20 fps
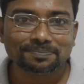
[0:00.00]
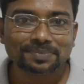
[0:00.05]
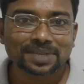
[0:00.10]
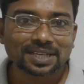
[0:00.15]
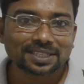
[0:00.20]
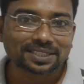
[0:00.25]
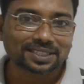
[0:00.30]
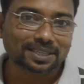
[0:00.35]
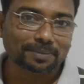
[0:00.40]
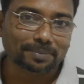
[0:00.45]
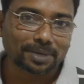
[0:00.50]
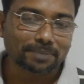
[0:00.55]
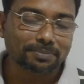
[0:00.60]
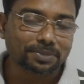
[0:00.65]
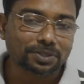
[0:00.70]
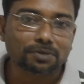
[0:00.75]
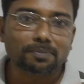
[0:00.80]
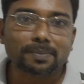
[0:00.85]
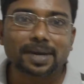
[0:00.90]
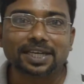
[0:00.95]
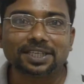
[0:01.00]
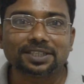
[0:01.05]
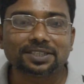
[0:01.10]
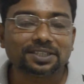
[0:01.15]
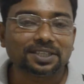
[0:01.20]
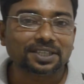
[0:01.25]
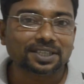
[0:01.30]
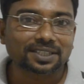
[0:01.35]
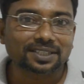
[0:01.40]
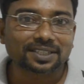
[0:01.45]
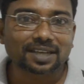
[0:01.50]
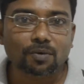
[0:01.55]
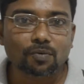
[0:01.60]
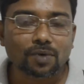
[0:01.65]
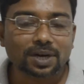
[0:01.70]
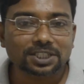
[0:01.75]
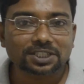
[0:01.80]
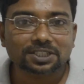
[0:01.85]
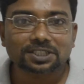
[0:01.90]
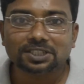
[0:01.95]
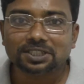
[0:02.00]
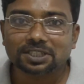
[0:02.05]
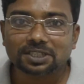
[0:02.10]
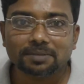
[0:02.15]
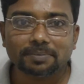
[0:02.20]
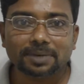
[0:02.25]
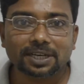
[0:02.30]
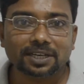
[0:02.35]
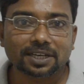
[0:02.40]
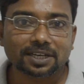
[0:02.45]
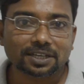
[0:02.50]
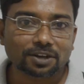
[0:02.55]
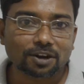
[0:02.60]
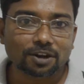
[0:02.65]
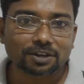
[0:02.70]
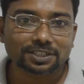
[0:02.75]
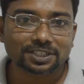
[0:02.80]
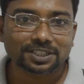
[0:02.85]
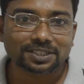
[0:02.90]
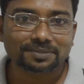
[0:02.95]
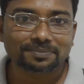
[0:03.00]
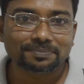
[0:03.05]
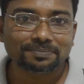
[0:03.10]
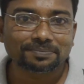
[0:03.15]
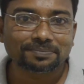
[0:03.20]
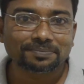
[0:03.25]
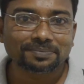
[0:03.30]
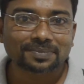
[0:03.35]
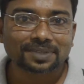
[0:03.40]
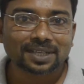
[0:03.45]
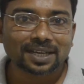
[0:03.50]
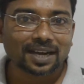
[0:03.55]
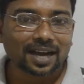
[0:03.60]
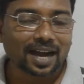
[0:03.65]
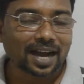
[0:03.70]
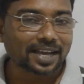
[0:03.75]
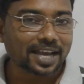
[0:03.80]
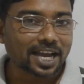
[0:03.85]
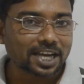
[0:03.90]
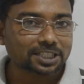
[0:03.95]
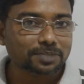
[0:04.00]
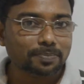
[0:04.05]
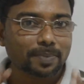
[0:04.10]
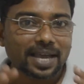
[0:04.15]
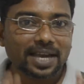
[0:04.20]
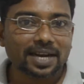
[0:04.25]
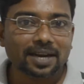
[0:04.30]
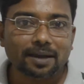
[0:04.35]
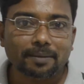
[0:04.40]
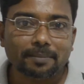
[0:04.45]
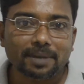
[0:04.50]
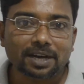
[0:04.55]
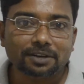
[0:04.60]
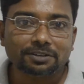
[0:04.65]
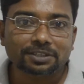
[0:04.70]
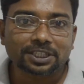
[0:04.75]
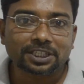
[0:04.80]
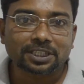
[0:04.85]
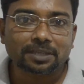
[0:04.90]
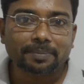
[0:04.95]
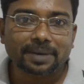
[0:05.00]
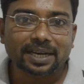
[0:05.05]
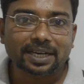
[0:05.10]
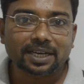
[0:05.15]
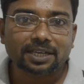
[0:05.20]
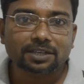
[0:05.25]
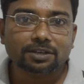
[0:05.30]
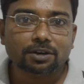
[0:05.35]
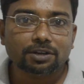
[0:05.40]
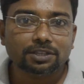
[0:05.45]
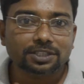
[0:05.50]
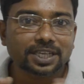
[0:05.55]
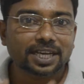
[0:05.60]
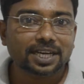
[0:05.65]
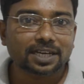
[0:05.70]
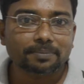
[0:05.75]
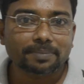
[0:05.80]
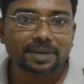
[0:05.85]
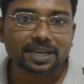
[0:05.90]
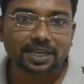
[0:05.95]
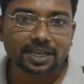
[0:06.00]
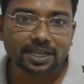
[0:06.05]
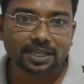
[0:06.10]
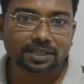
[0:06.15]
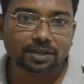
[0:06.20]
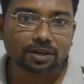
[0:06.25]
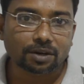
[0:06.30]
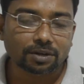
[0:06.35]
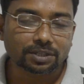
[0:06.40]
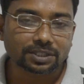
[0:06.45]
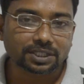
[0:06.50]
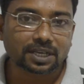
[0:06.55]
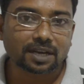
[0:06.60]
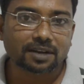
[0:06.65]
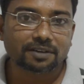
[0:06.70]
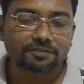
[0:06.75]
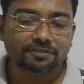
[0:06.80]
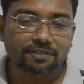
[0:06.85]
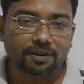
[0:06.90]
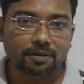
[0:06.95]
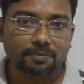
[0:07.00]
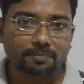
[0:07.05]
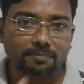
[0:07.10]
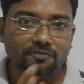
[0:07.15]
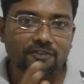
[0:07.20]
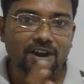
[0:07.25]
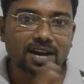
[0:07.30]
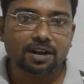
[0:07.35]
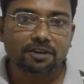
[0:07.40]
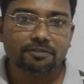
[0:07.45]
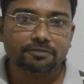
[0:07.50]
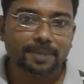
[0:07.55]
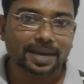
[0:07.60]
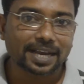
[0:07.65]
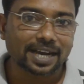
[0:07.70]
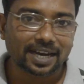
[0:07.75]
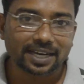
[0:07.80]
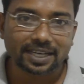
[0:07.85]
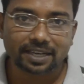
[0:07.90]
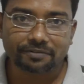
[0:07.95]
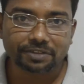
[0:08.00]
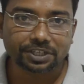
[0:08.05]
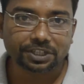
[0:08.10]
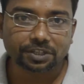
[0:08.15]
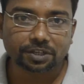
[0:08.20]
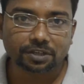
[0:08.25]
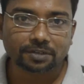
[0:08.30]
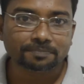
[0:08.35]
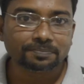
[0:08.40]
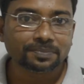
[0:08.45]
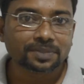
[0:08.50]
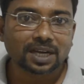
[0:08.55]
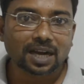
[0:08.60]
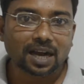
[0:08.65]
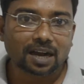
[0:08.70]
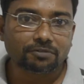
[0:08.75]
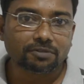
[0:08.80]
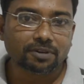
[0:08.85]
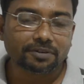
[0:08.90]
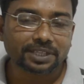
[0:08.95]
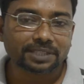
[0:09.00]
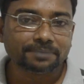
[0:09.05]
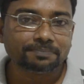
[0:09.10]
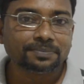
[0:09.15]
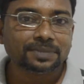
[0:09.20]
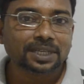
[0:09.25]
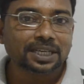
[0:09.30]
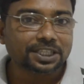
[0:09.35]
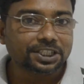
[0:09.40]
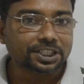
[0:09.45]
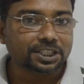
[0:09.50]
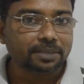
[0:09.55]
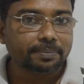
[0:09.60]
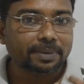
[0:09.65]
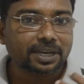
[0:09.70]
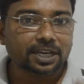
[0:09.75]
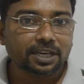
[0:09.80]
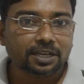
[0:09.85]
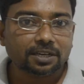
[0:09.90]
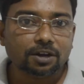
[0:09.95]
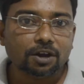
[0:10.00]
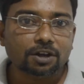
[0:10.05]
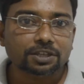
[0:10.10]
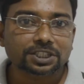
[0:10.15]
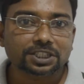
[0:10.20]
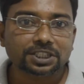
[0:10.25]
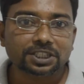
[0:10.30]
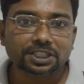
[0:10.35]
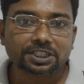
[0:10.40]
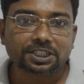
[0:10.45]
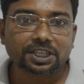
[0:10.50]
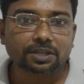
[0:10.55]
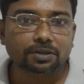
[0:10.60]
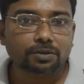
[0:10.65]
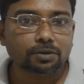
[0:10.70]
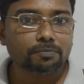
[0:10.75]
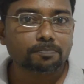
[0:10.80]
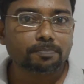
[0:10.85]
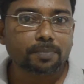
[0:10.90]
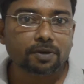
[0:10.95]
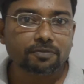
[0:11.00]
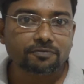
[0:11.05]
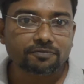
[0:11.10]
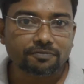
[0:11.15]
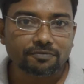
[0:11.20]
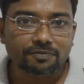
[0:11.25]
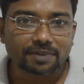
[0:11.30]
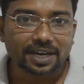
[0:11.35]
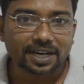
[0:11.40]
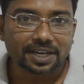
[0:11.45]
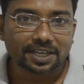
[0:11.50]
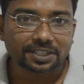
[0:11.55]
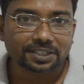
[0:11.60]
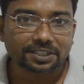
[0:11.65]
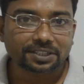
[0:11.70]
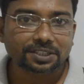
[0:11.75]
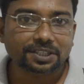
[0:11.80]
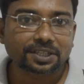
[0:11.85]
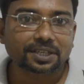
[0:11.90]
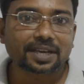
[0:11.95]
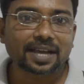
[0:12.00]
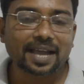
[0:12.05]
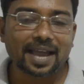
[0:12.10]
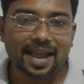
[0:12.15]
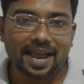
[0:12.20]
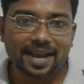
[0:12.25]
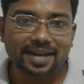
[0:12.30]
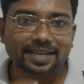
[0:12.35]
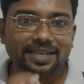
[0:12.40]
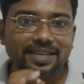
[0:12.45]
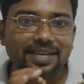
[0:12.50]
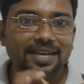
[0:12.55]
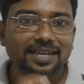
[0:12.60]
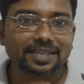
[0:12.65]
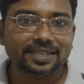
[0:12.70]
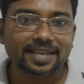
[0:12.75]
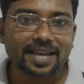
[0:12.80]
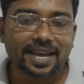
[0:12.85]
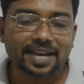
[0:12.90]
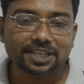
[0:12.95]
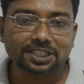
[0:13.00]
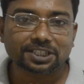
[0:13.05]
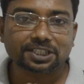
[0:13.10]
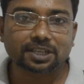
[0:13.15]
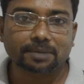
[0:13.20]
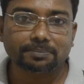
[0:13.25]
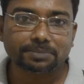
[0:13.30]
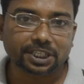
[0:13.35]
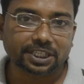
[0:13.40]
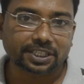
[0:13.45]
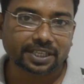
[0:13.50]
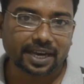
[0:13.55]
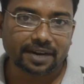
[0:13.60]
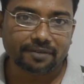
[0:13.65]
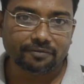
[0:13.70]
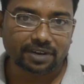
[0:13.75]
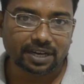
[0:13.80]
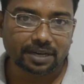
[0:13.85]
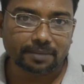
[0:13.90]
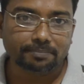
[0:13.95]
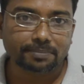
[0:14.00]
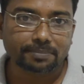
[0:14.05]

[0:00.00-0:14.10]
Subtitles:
Sometimes you might think, what is this independent clause? I explained about independent clause and dependent clause from one of my earlier video. However, independent clause is a group of words and contain subject and verb.